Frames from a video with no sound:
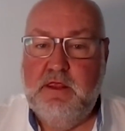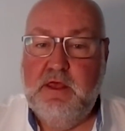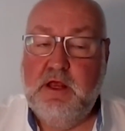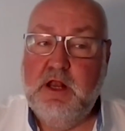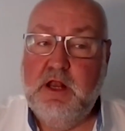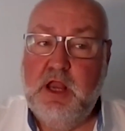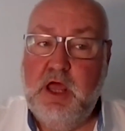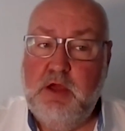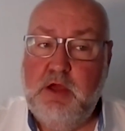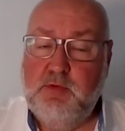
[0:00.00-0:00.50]
The
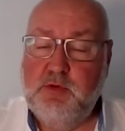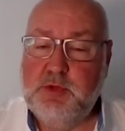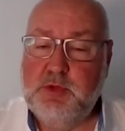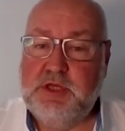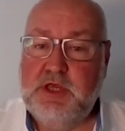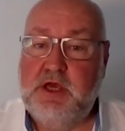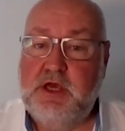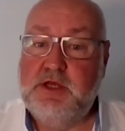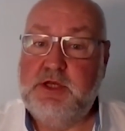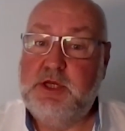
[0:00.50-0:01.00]
global
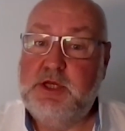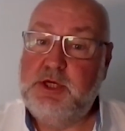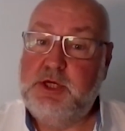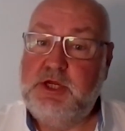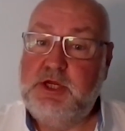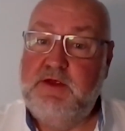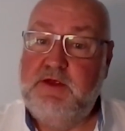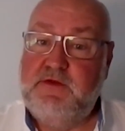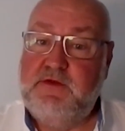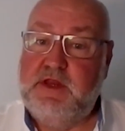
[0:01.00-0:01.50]
search has
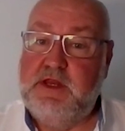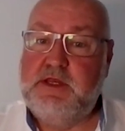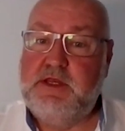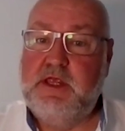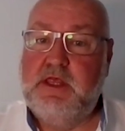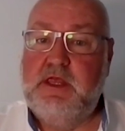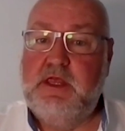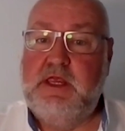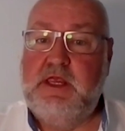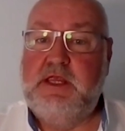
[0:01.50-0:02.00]
shifted
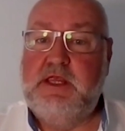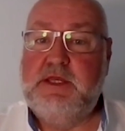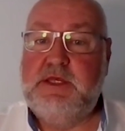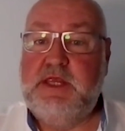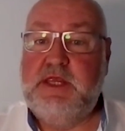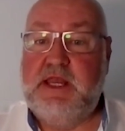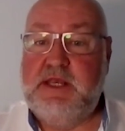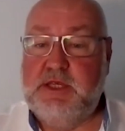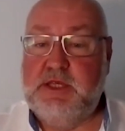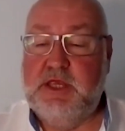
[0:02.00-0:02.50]
to the
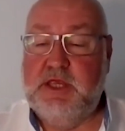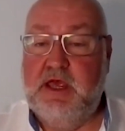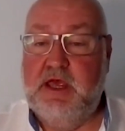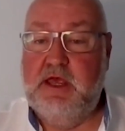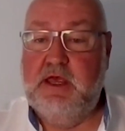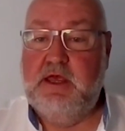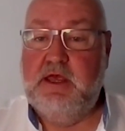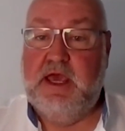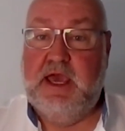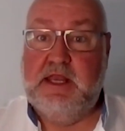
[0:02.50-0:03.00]

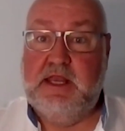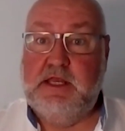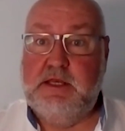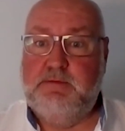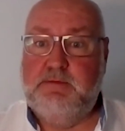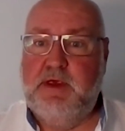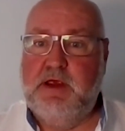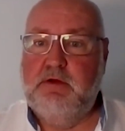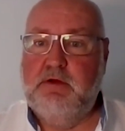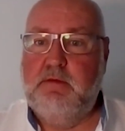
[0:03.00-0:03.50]
center and
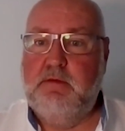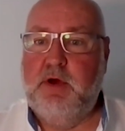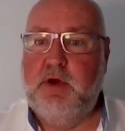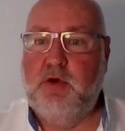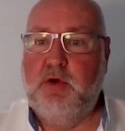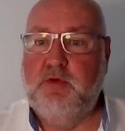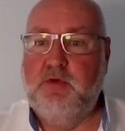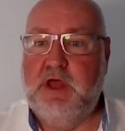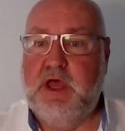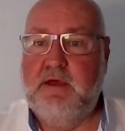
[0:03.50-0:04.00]
is bigger and
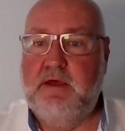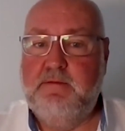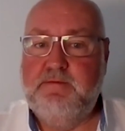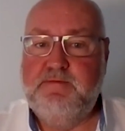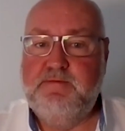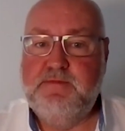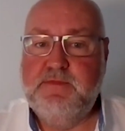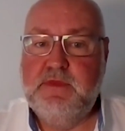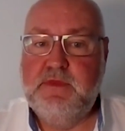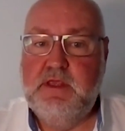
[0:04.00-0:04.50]
bolder.
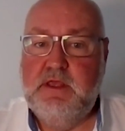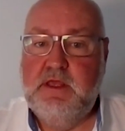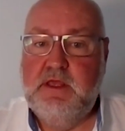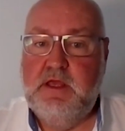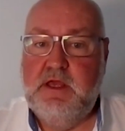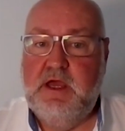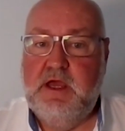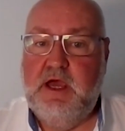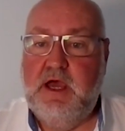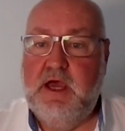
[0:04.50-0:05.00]

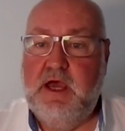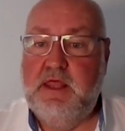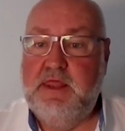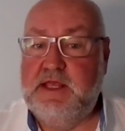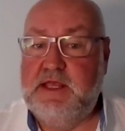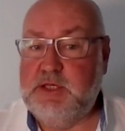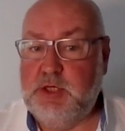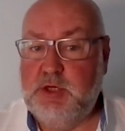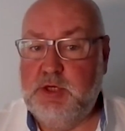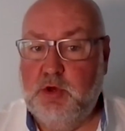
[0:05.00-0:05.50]

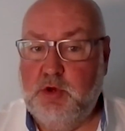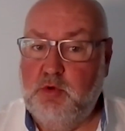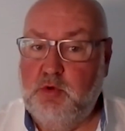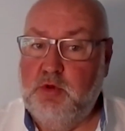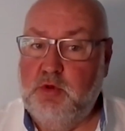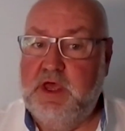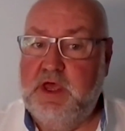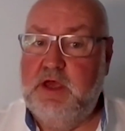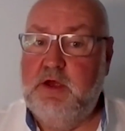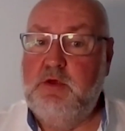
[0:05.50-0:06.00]
That's not
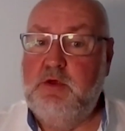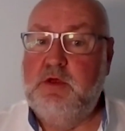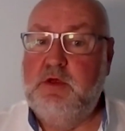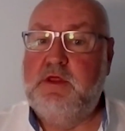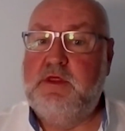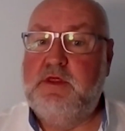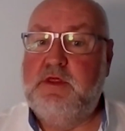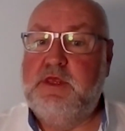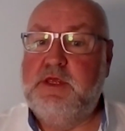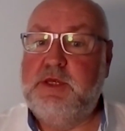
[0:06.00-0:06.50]
all though.
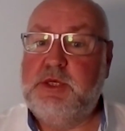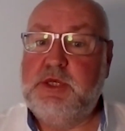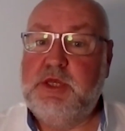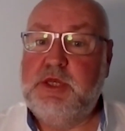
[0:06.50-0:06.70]
The